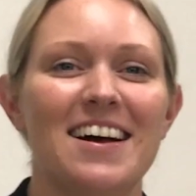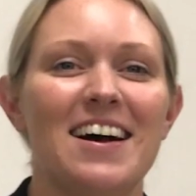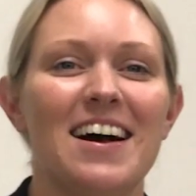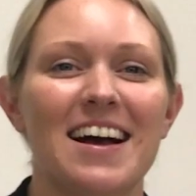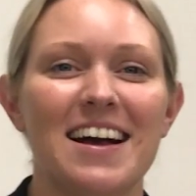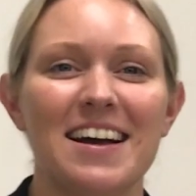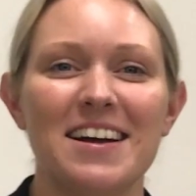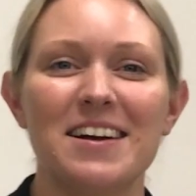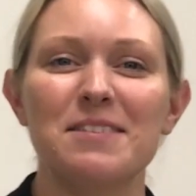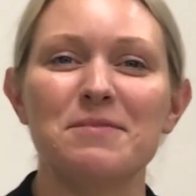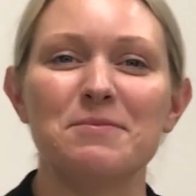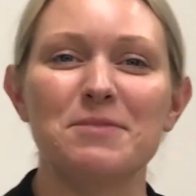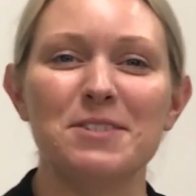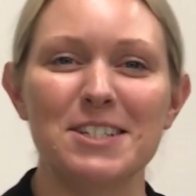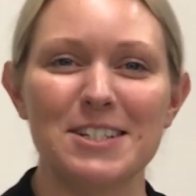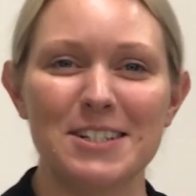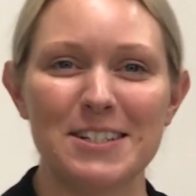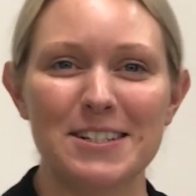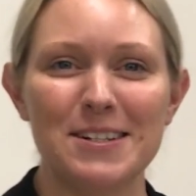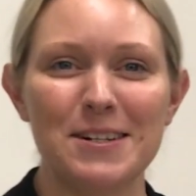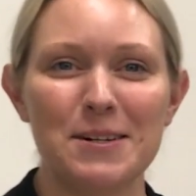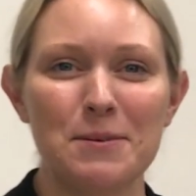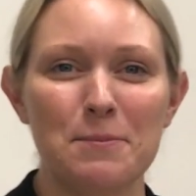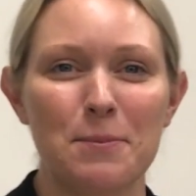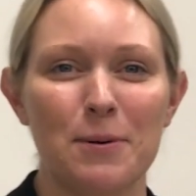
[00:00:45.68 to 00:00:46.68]
Hi, I'm
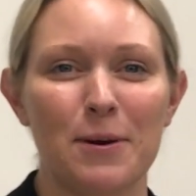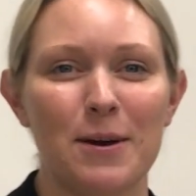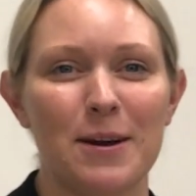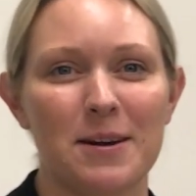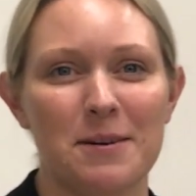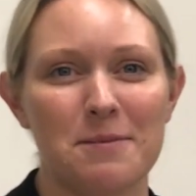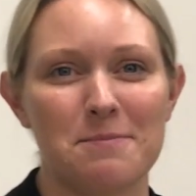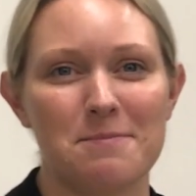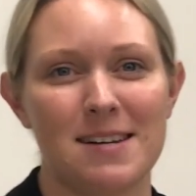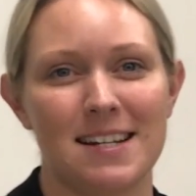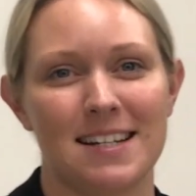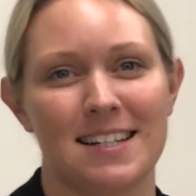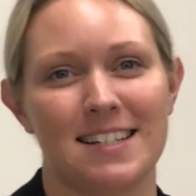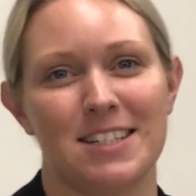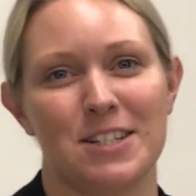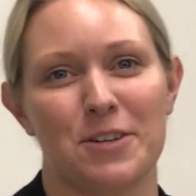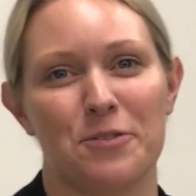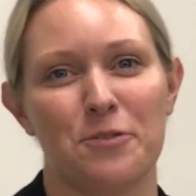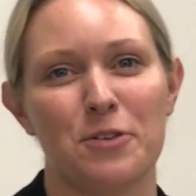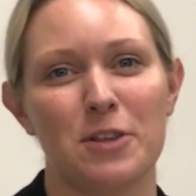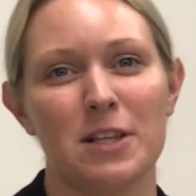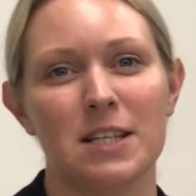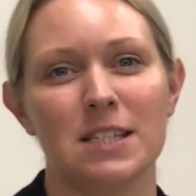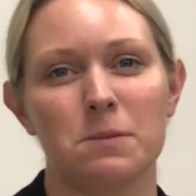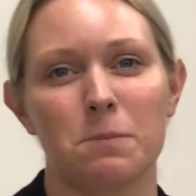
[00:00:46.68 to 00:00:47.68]
Jo, Program Manager
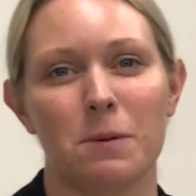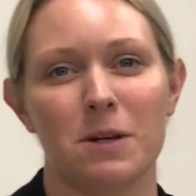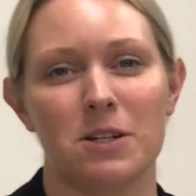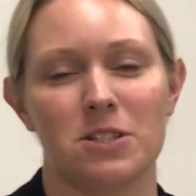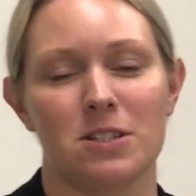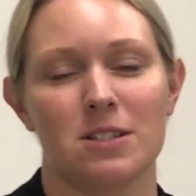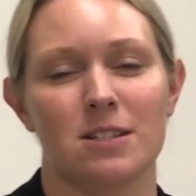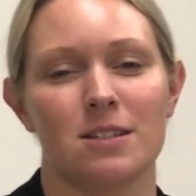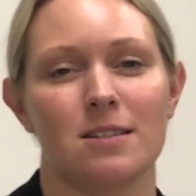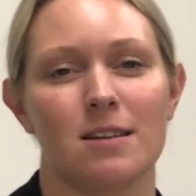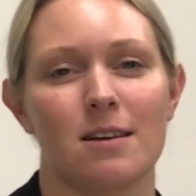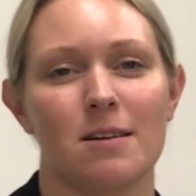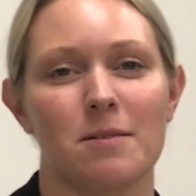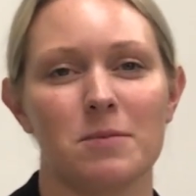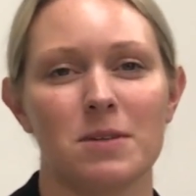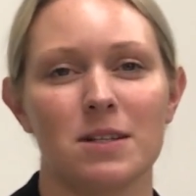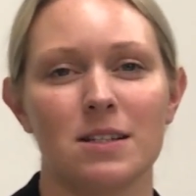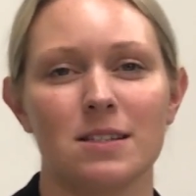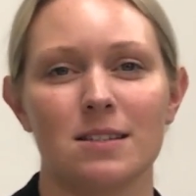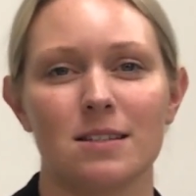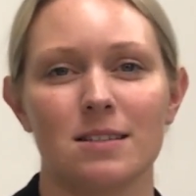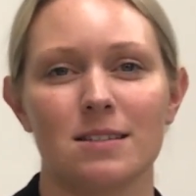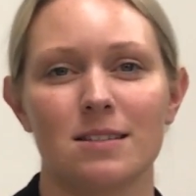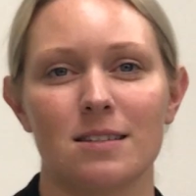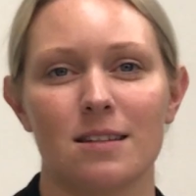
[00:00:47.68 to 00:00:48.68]
for the Specialist
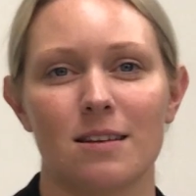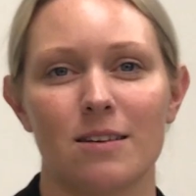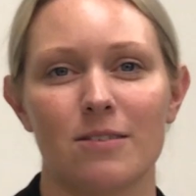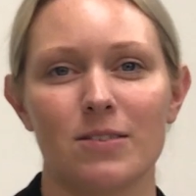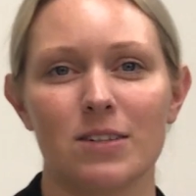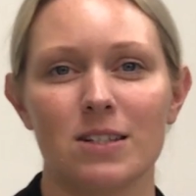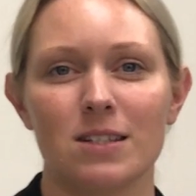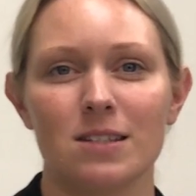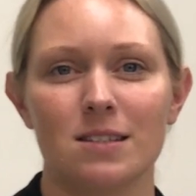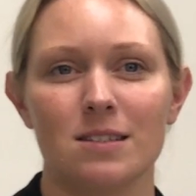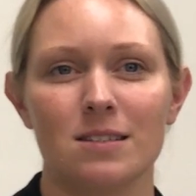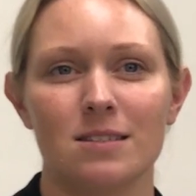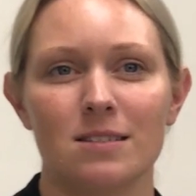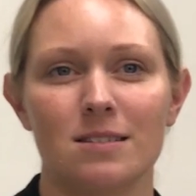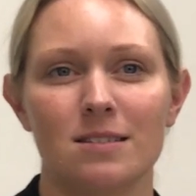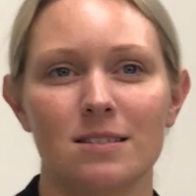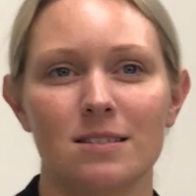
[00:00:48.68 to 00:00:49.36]
Homelessness Service.